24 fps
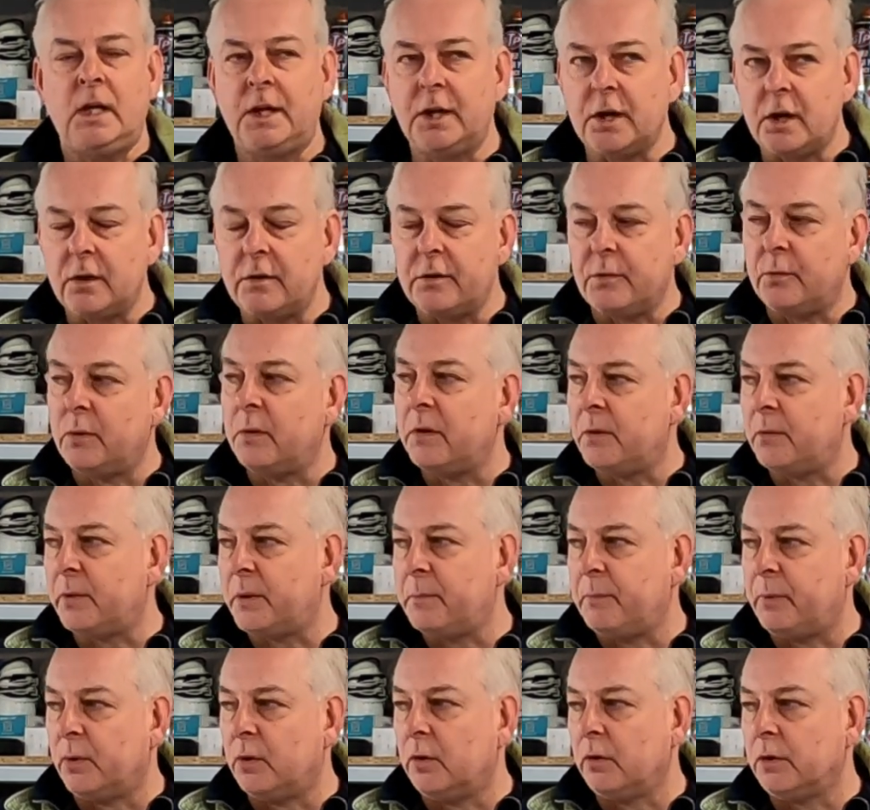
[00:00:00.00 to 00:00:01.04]
you know, the one that
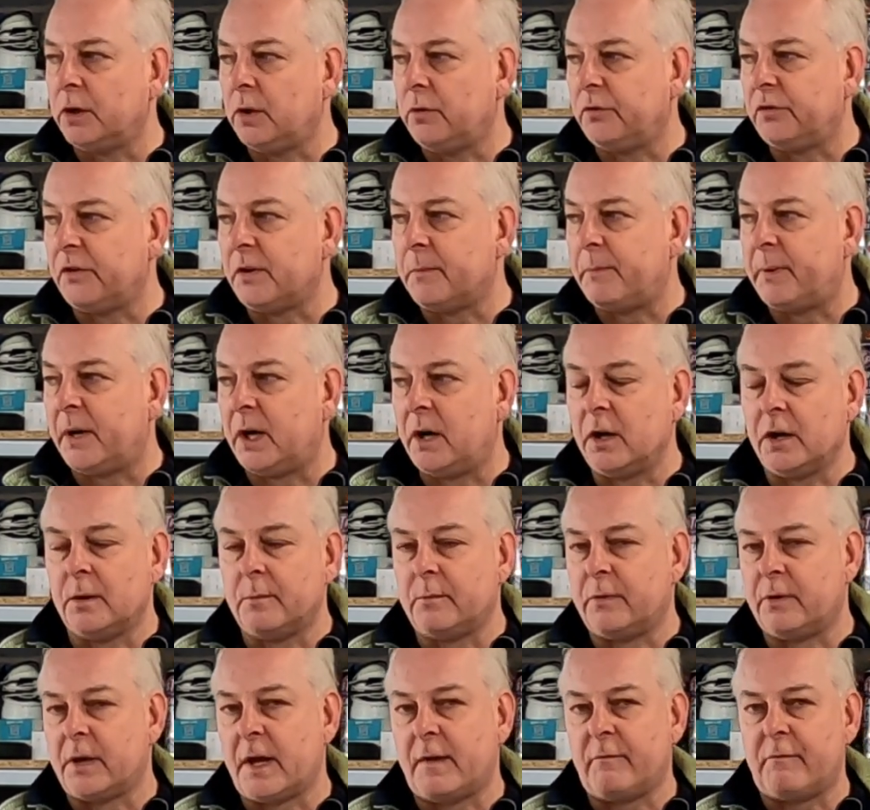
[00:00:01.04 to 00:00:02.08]
we bought using the part
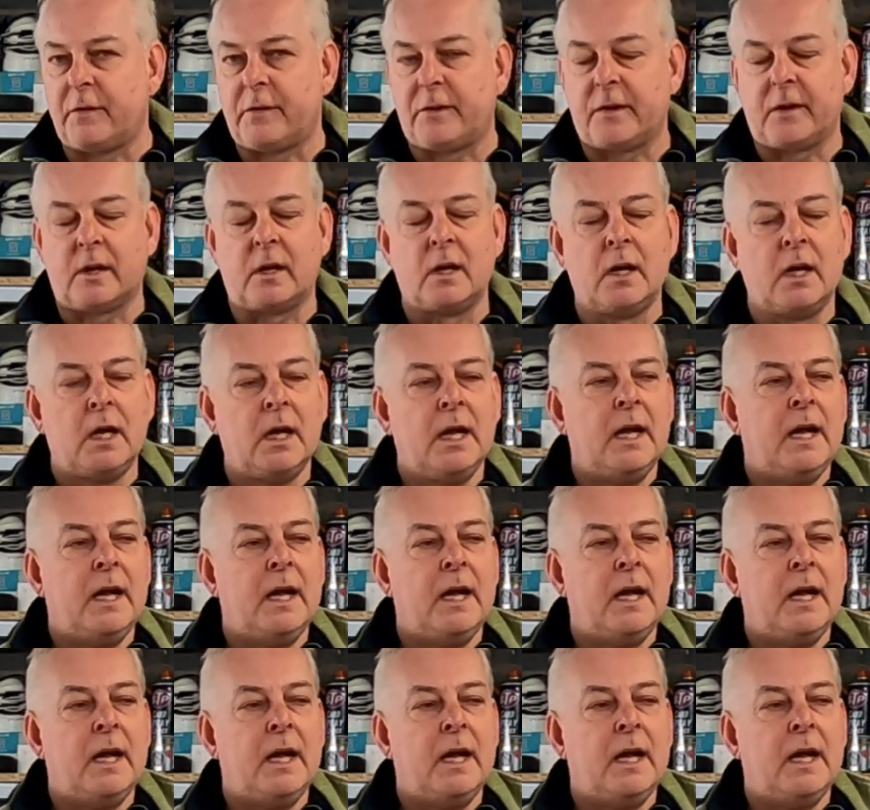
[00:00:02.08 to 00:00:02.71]
number and everything.